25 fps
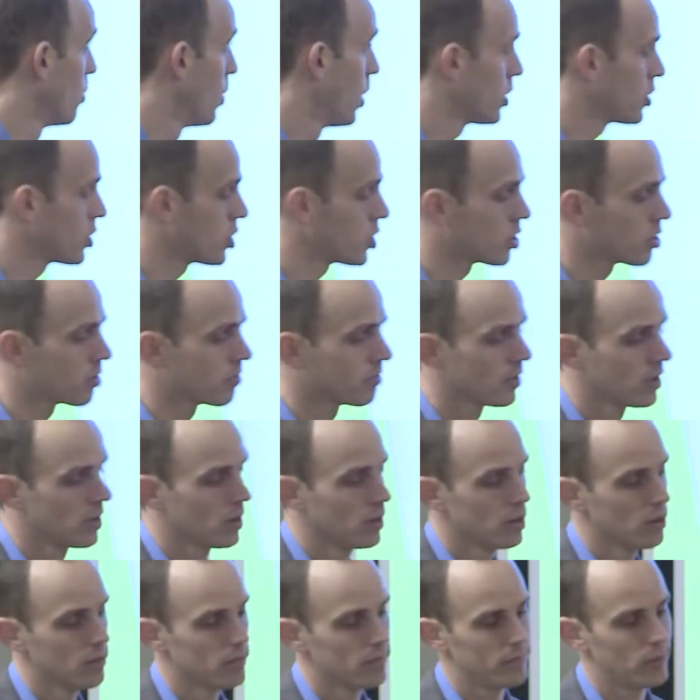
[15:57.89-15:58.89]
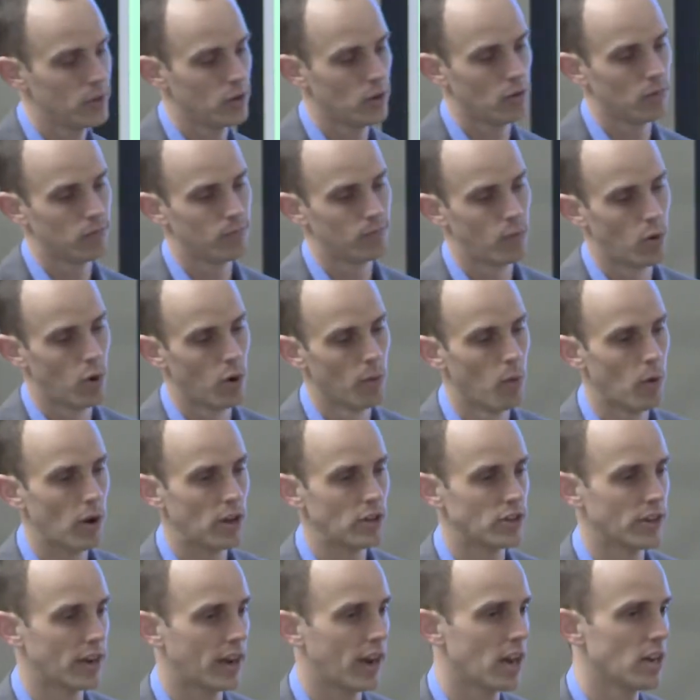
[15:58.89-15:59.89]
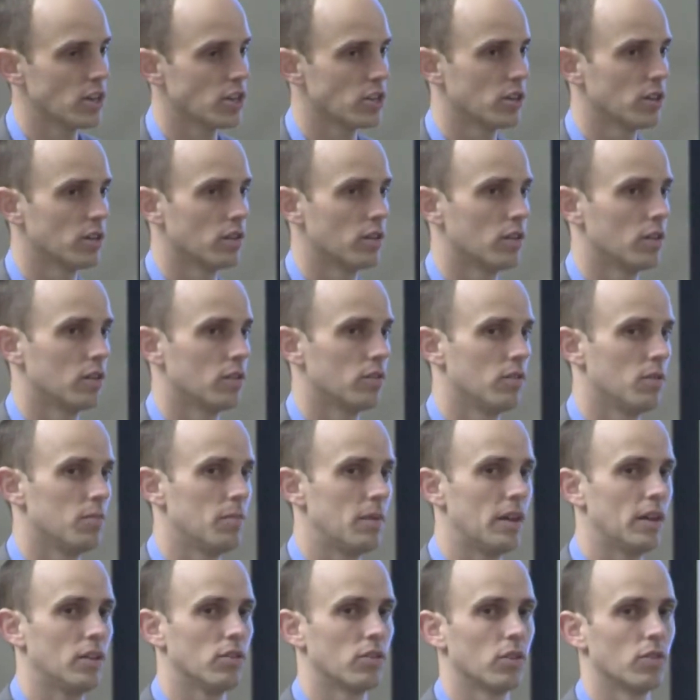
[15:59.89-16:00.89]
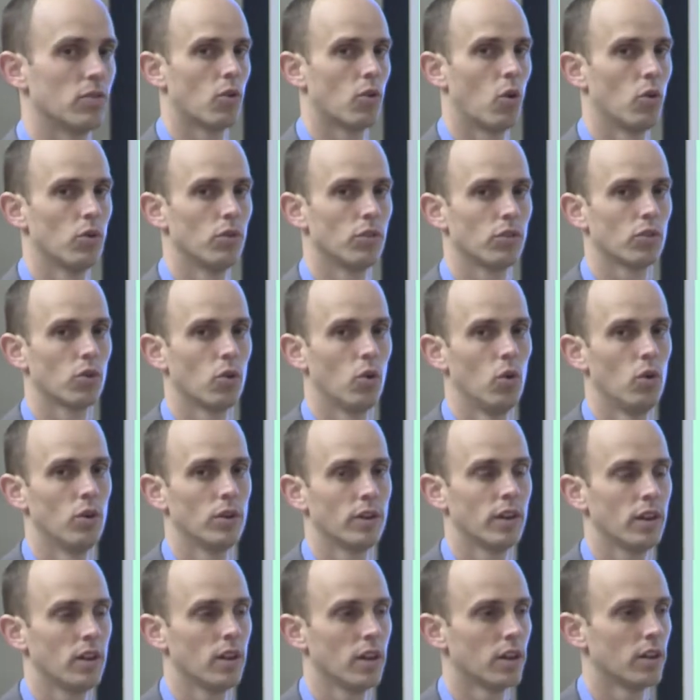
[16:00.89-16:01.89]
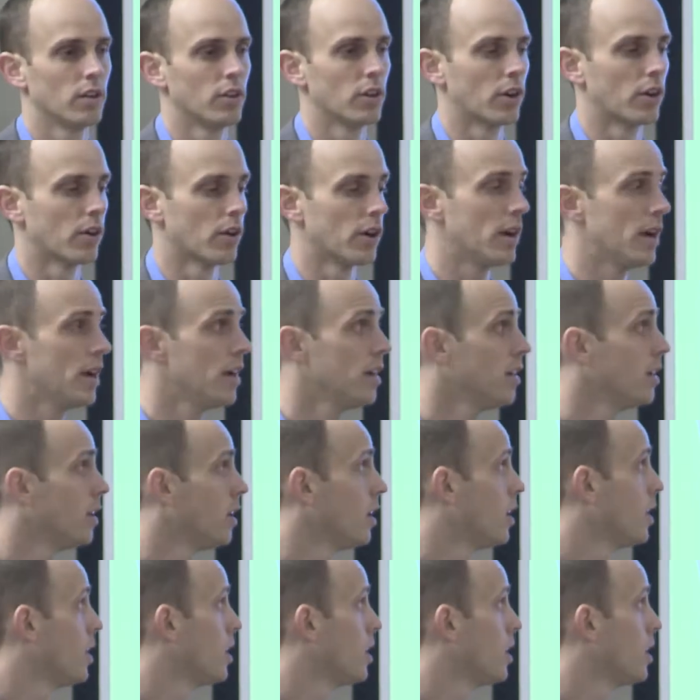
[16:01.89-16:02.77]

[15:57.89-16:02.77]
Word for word: much you know, formal education, the, the means going to school and getting a degree.